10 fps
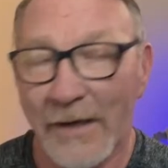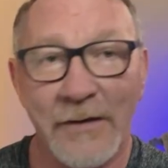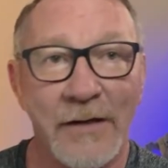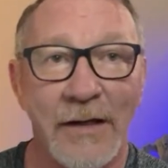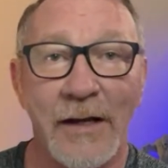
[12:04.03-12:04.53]

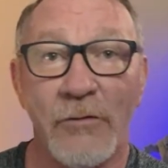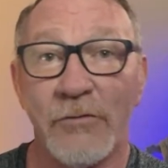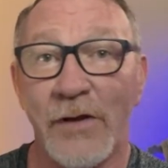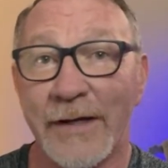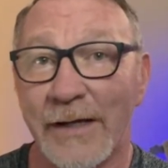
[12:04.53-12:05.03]
it, and I
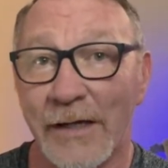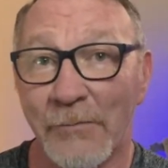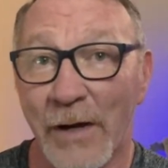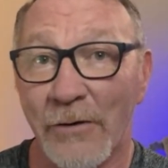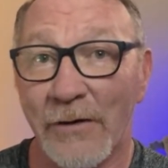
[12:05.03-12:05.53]
was like, hey,
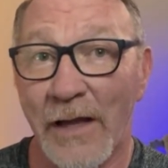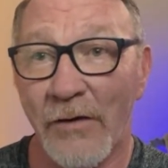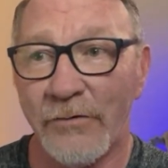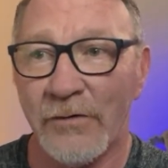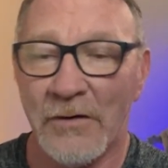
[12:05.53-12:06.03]

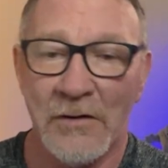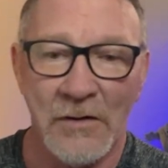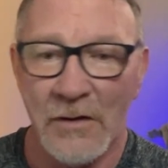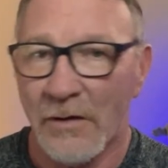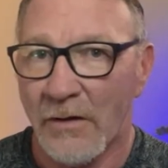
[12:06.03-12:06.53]
Parallels,
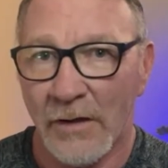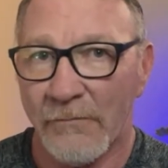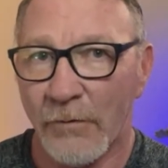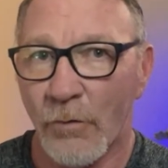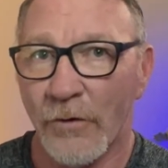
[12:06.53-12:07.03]

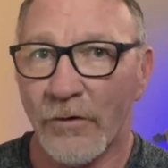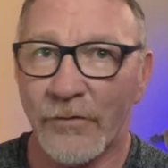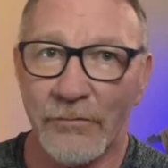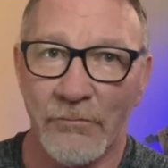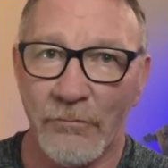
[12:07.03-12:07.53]
if it
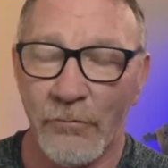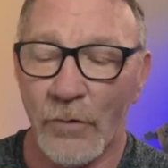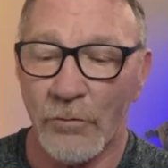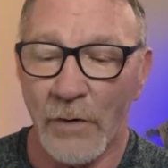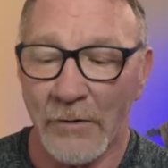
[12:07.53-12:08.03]
works,
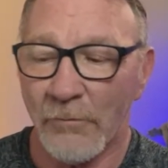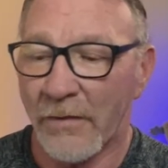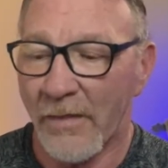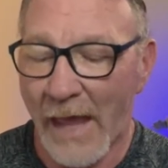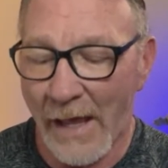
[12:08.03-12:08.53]
we'll run
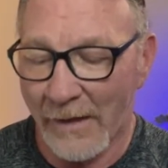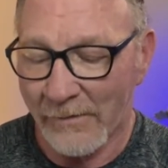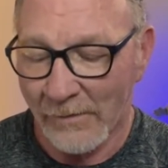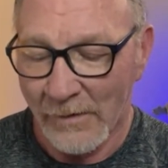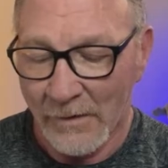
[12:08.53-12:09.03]
with
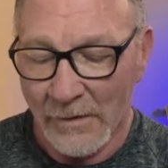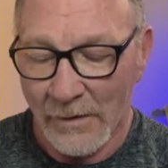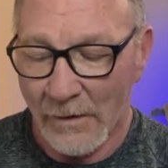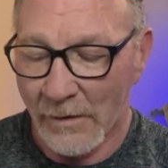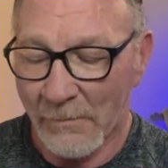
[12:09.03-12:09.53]
that.
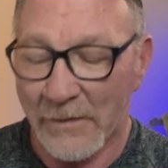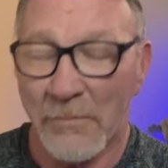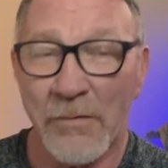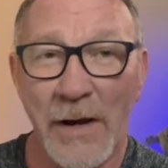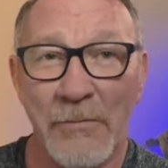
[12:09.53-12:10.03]
But the
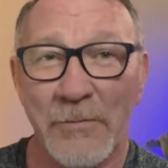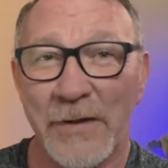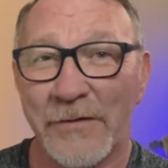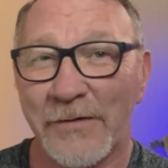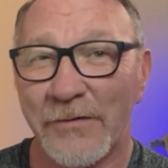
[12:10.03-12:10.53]
problem
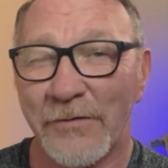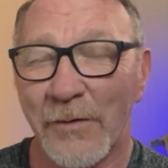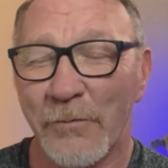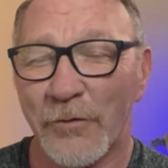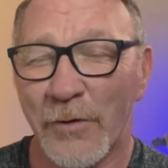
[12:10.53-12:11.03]
is it's
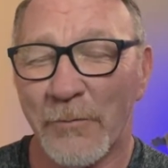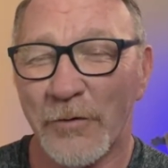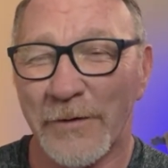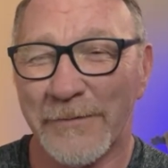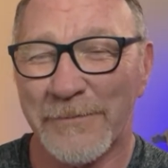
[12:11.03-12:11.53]

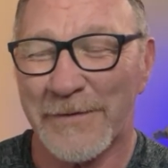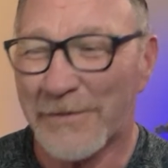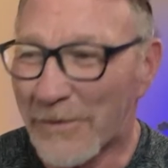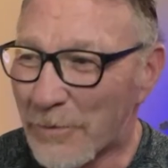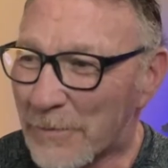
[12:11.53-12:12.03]
subscription.
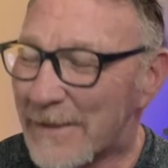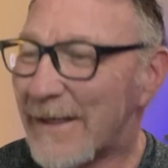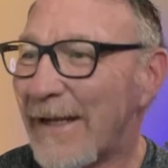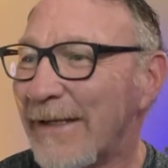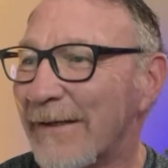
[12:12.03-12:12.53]
So,
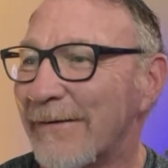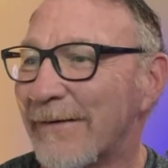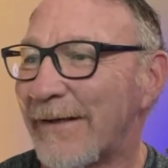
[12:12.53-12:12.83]
dang it.